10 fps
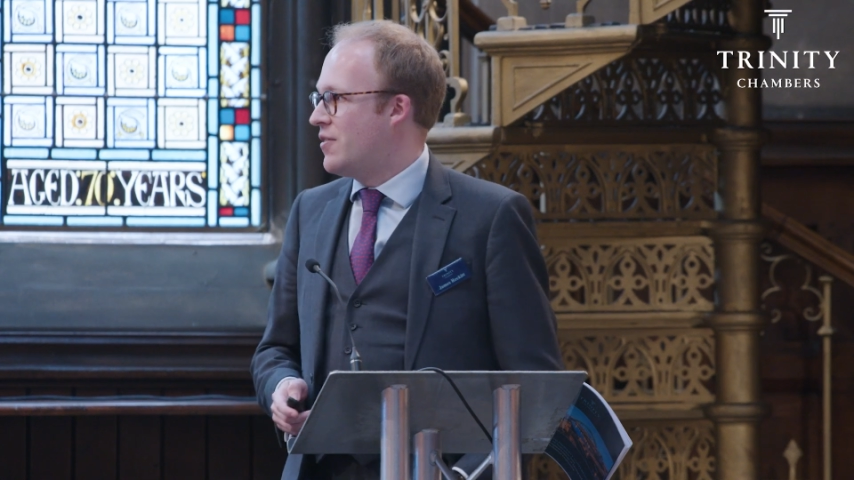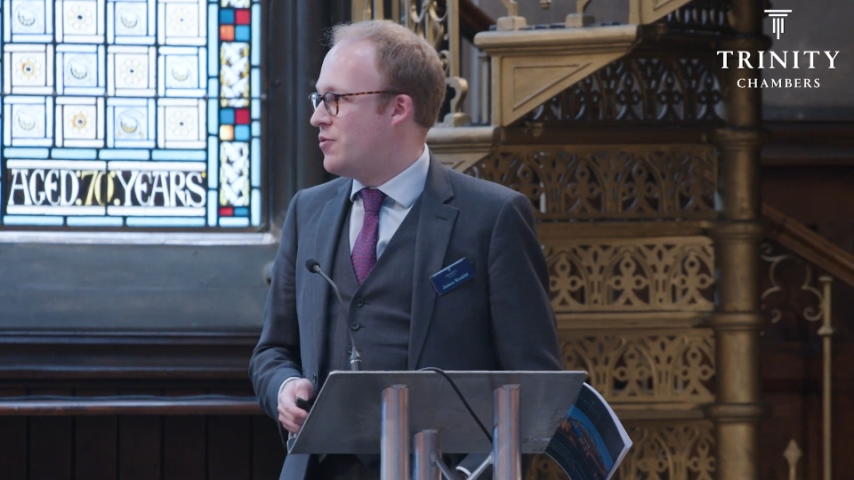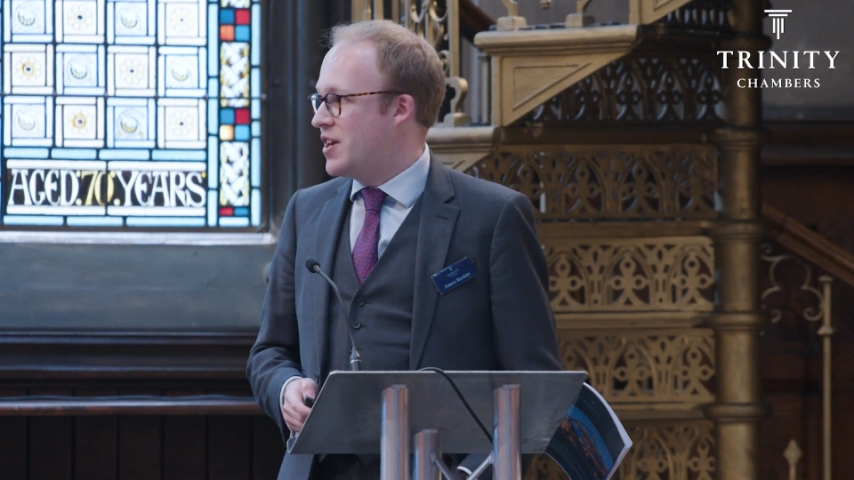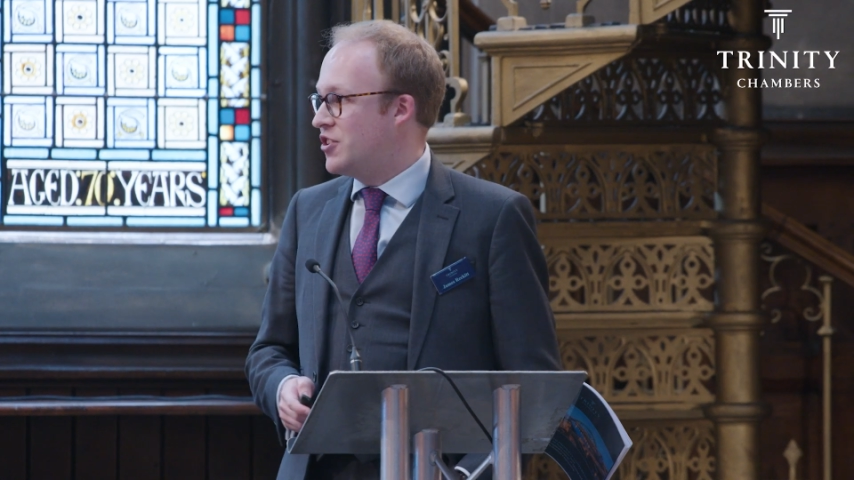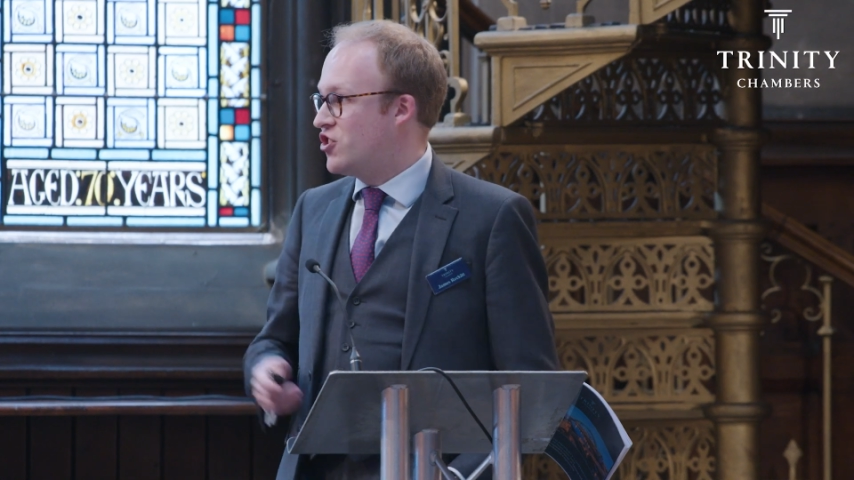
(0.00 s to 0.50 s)

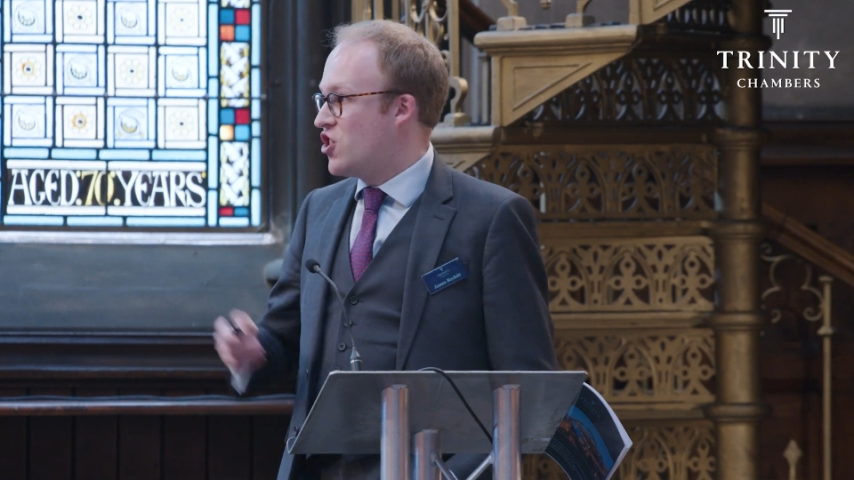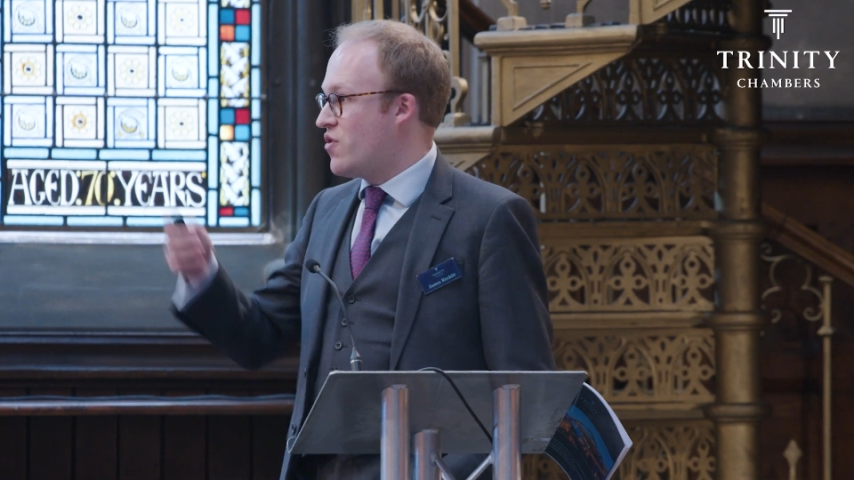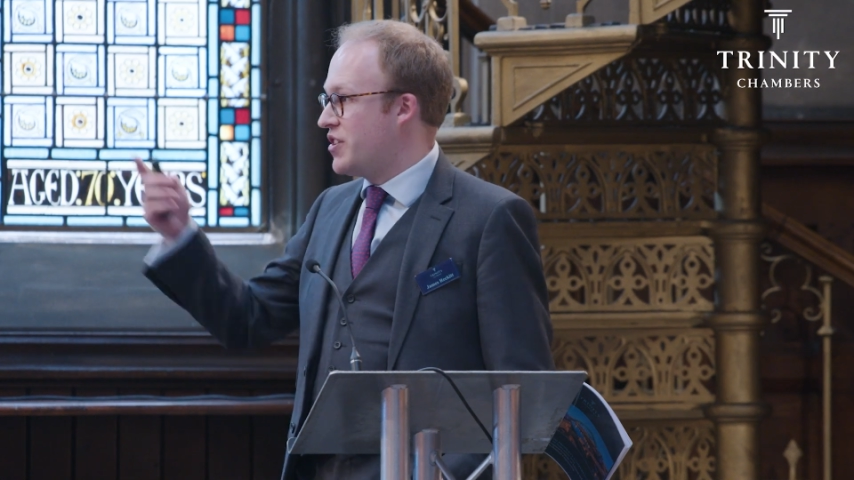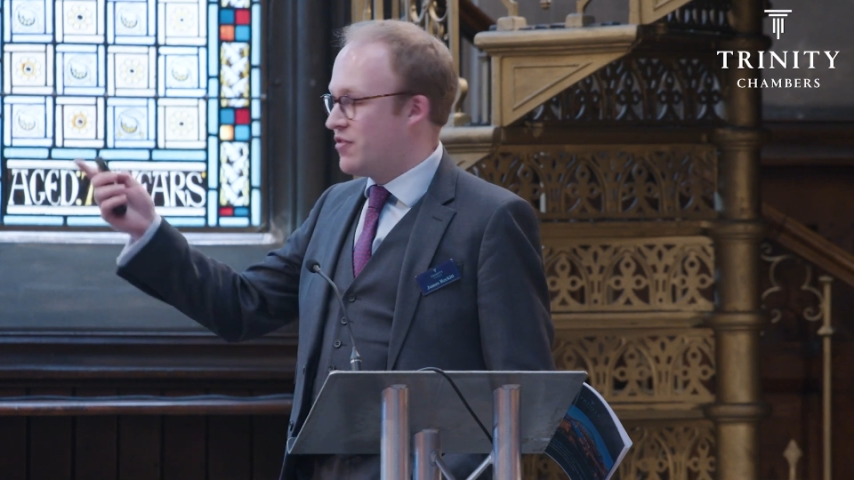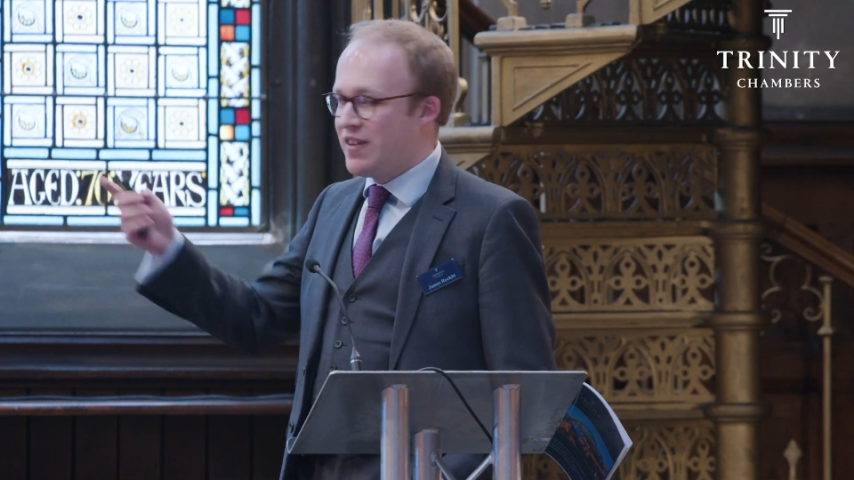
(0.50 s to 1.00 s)
The
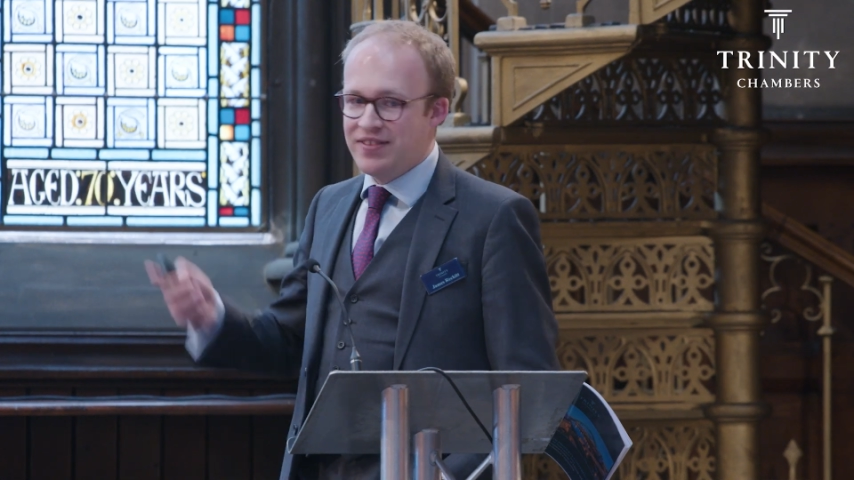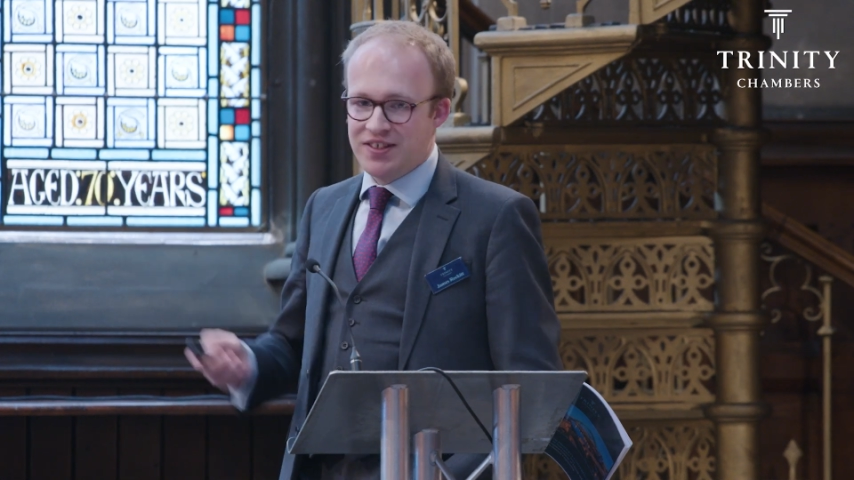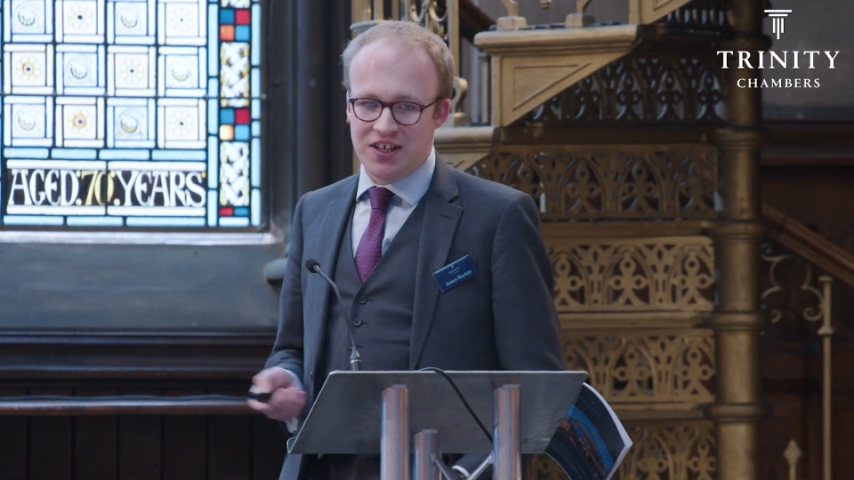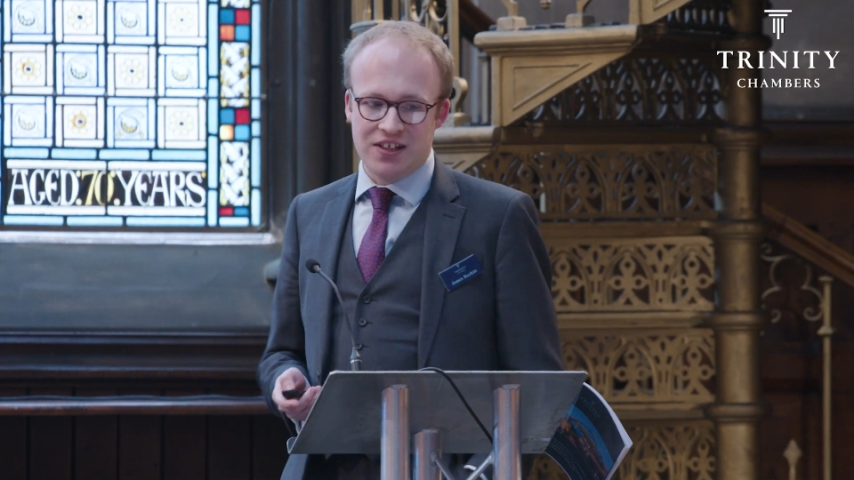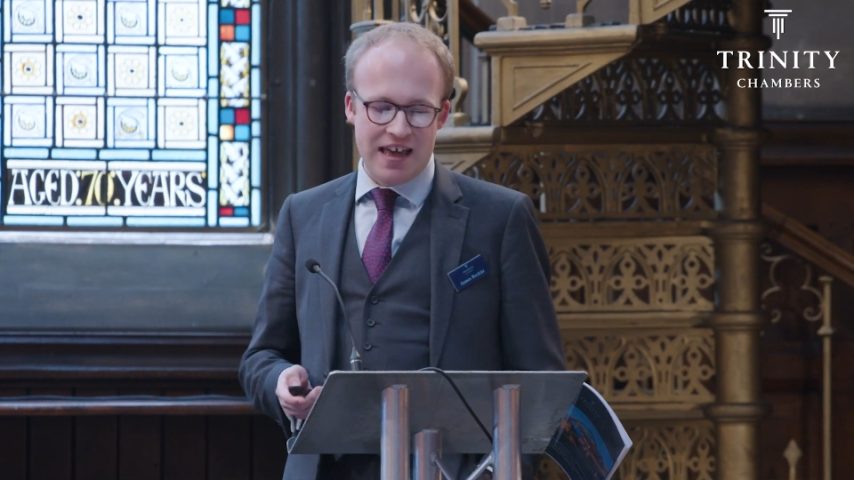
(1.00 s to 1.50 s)
insurer defends
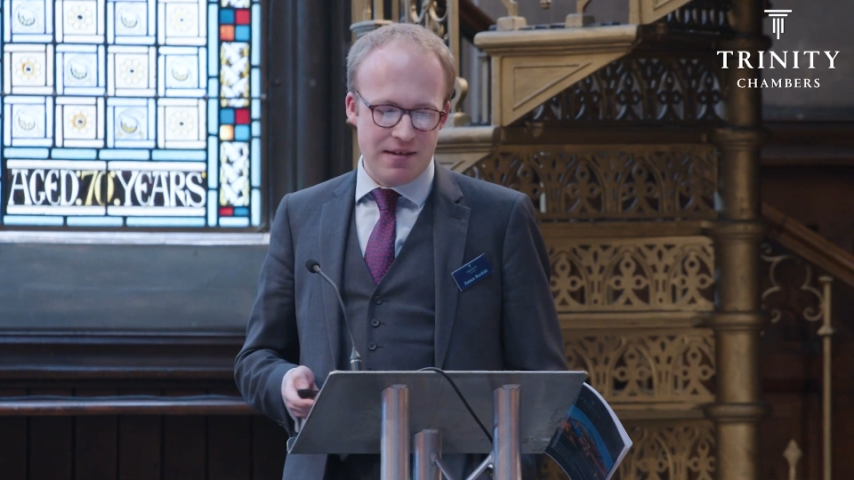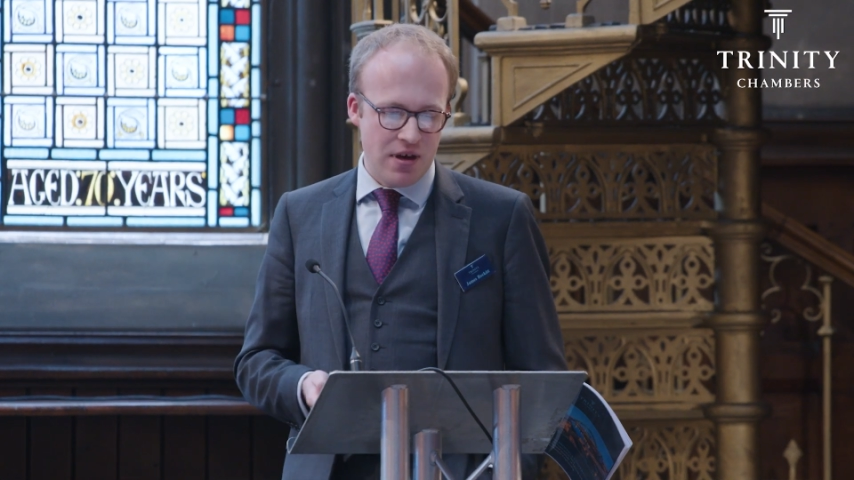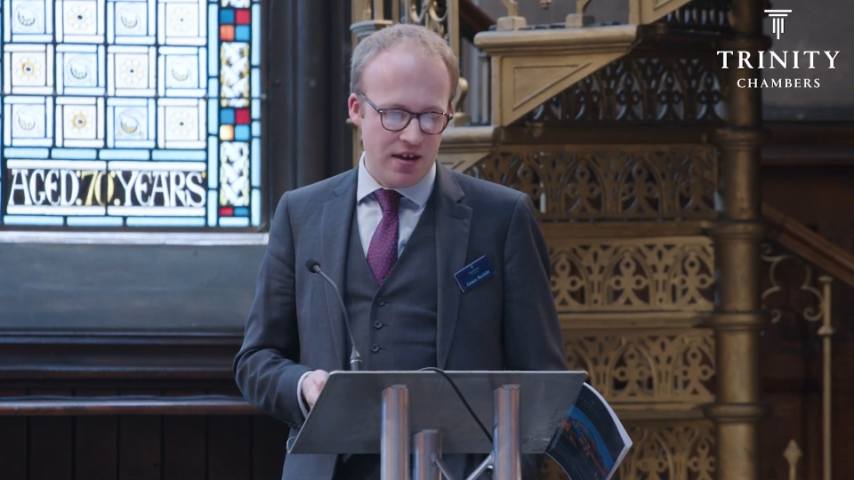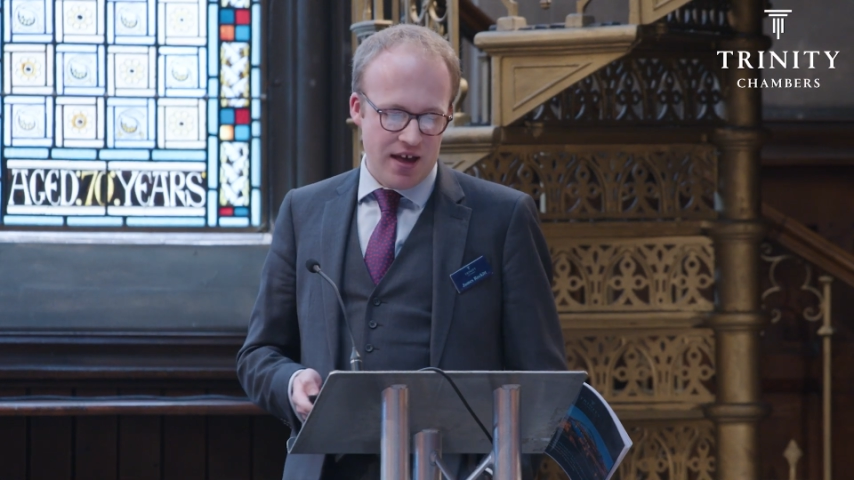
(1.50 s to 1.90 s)
the claim